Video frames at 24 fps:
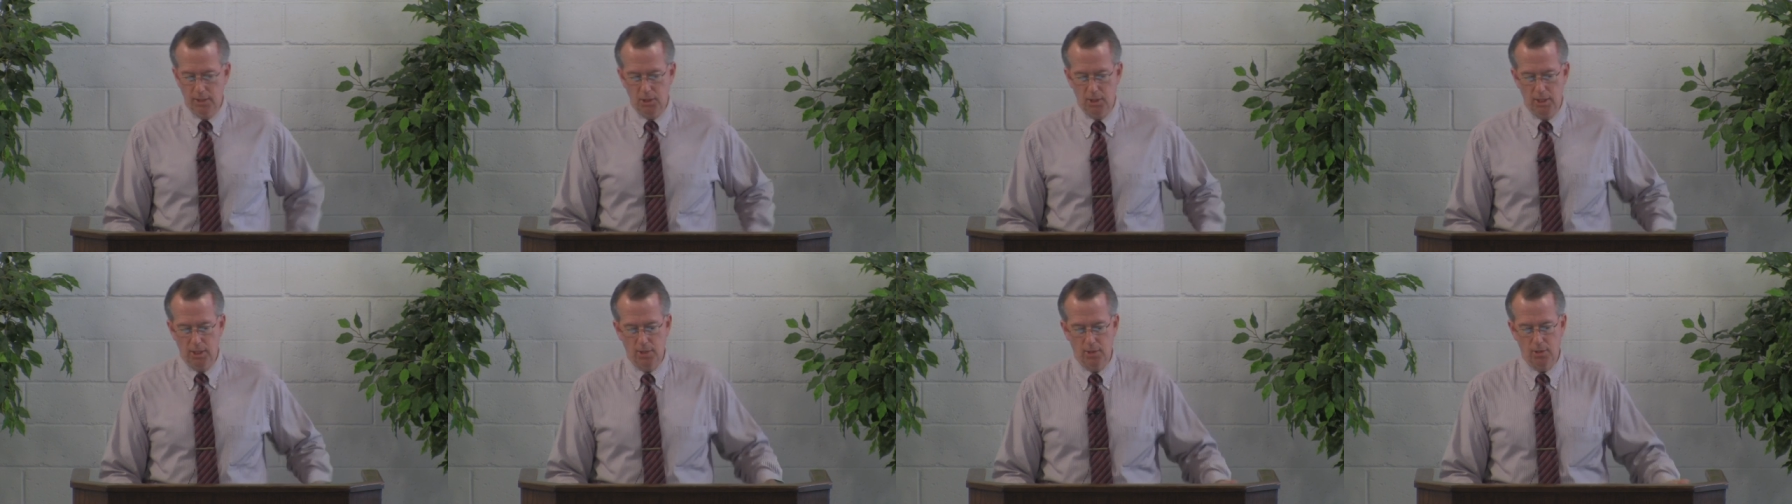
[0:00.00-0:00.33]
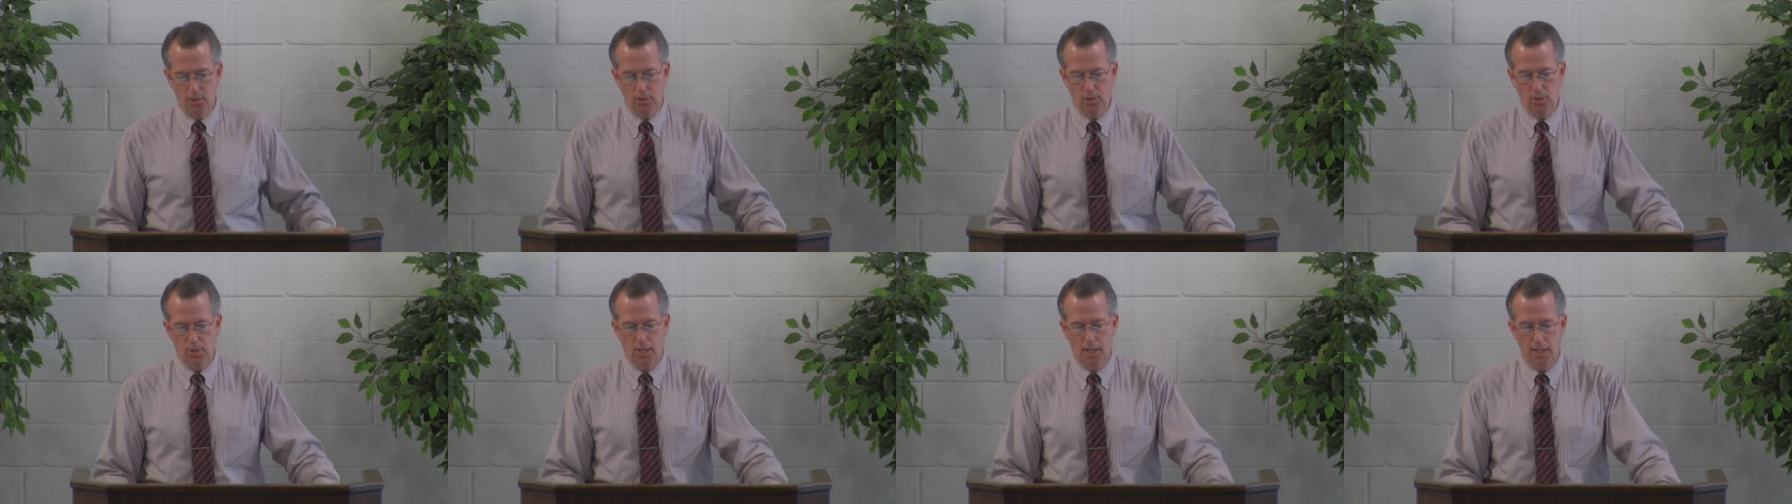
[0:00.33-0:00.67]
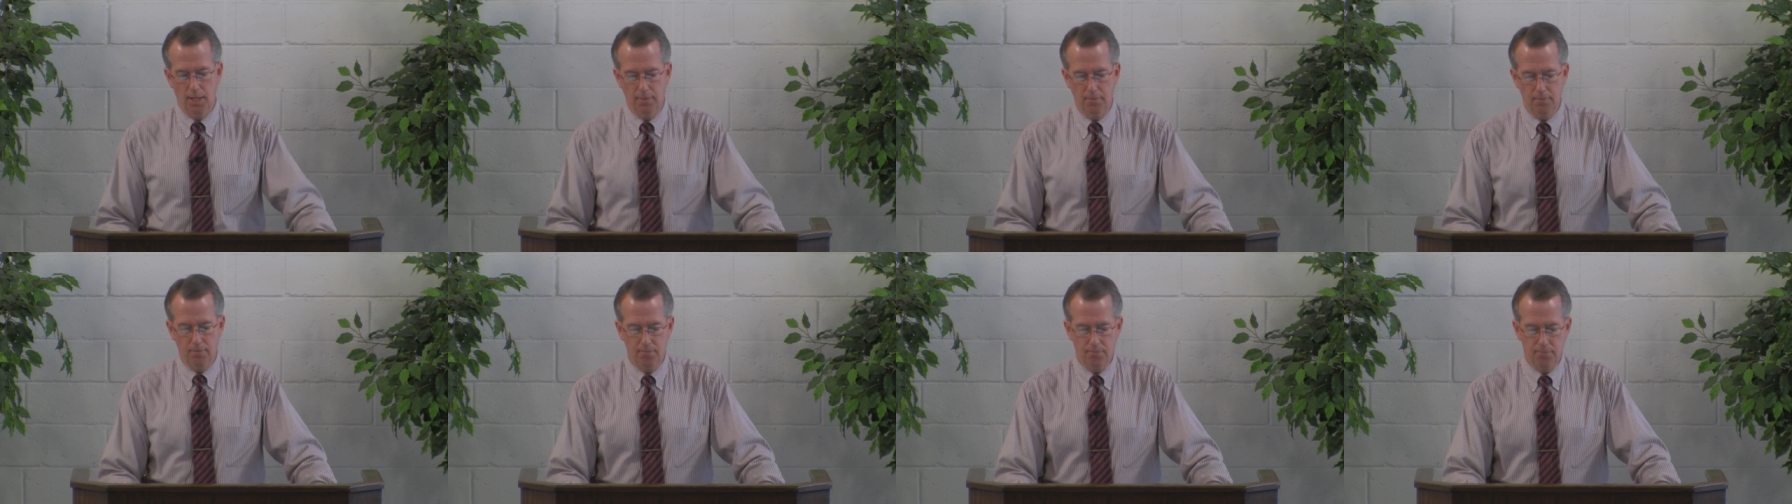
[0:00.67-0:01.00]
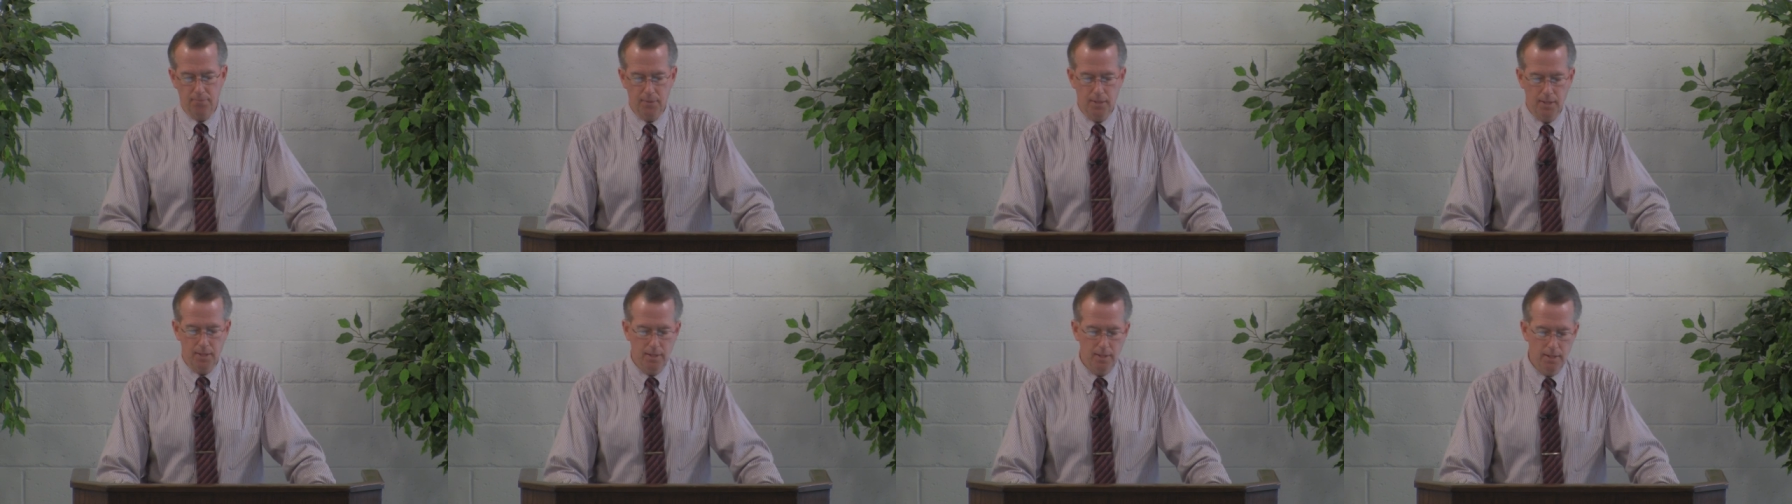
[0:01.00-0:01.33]
Jesus said.
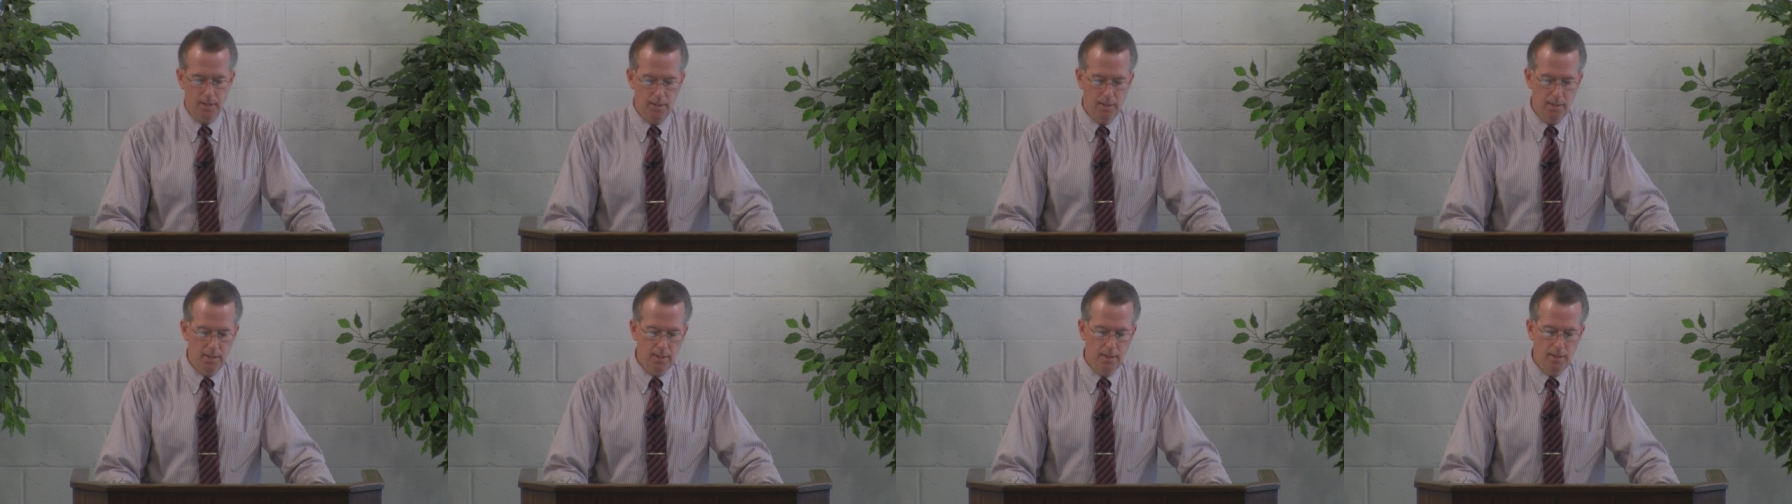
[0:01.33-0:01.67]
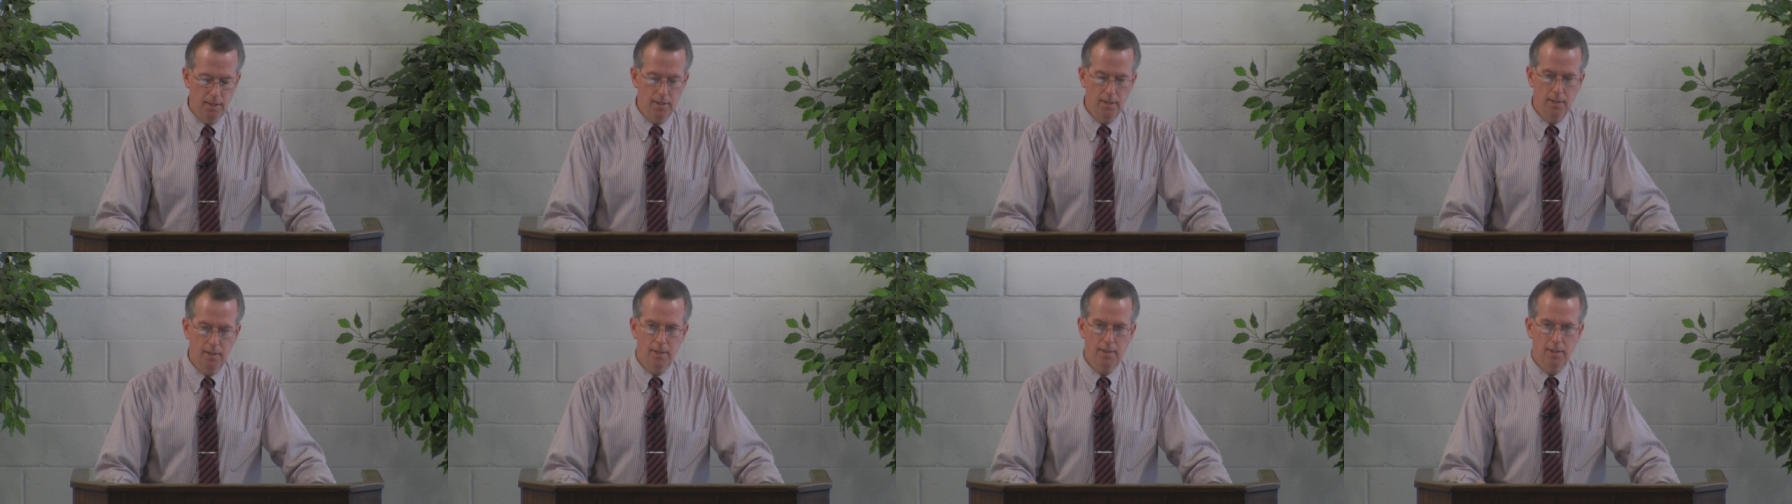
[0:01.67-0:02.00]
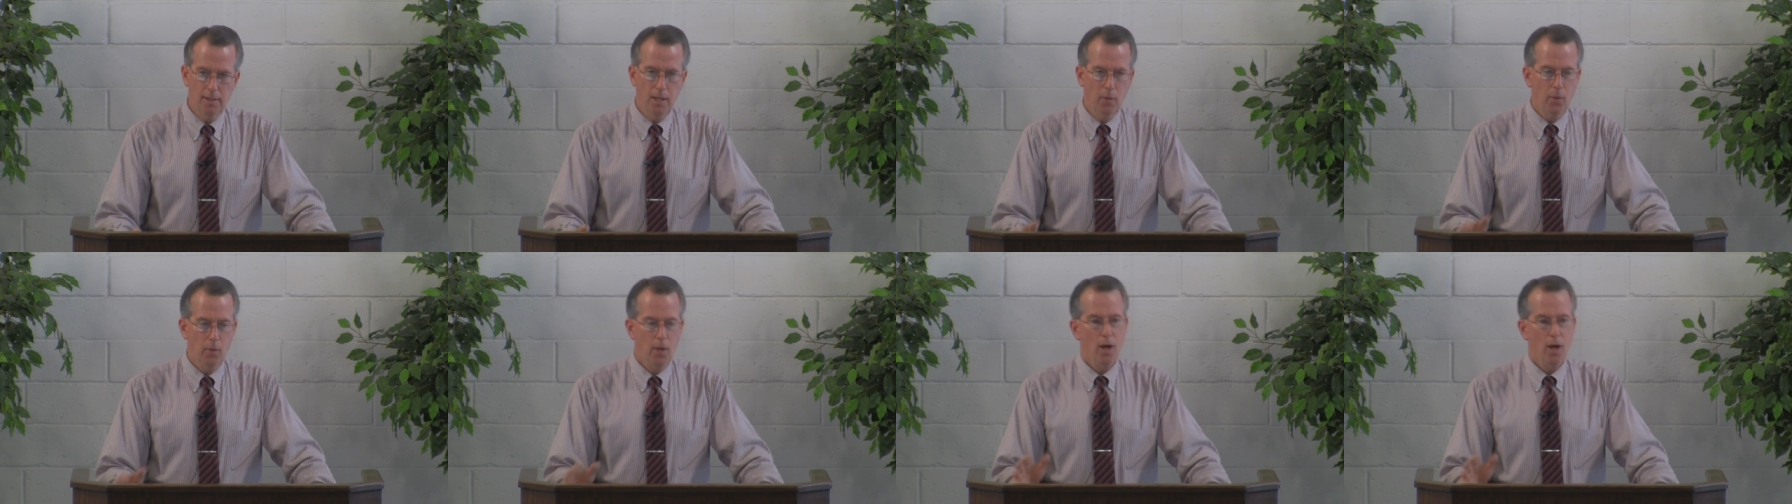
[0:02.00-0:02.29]
Now